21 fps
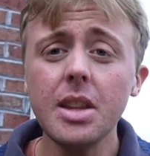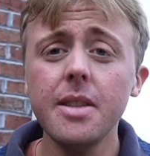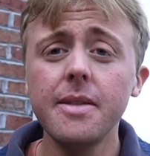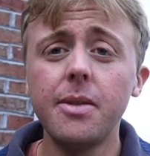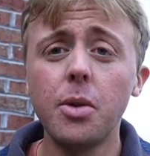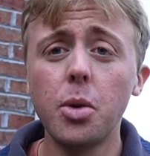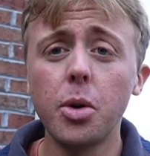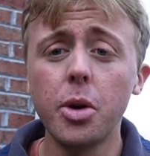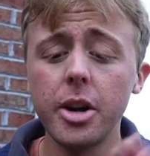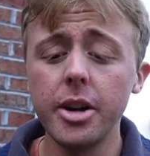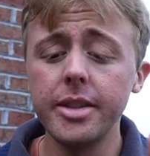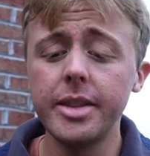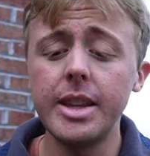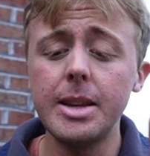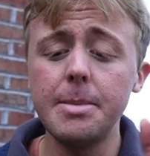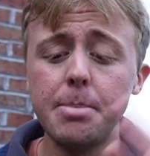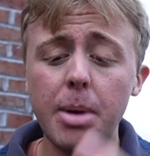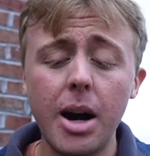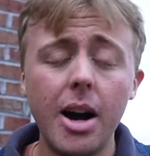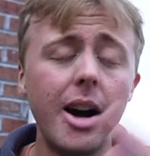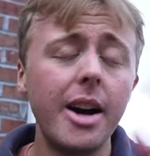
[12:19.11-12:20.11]
for
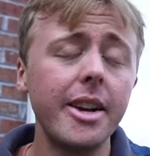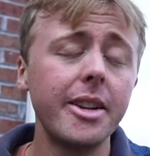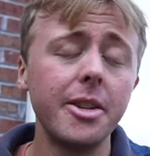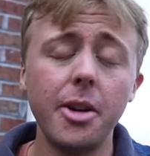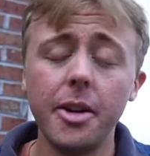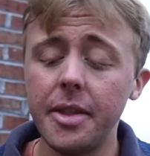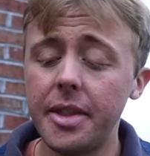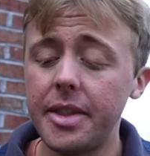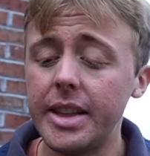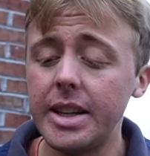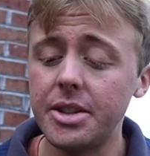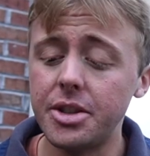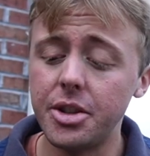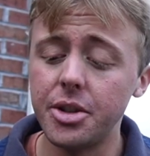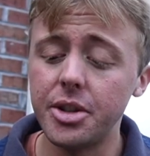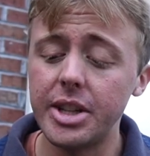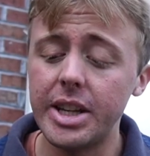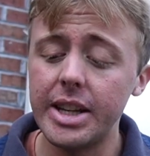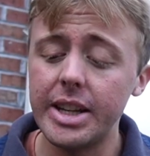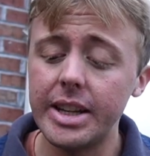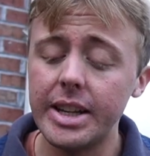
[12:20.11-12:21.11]
the pod and all the things
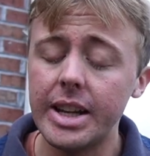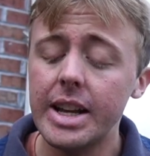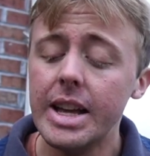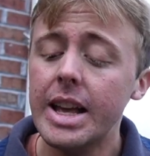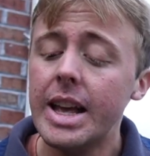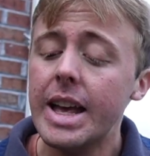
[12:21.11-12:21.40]
you're getting.